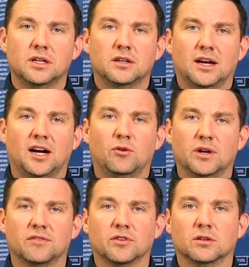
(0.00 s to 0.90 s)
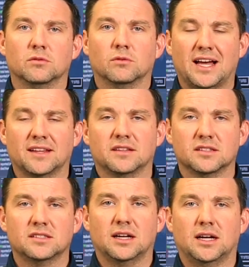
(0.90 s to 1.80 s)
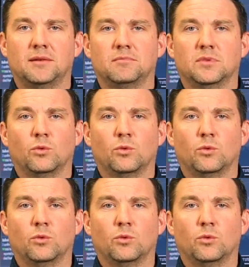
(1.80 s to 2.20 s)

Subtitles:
However, at this time,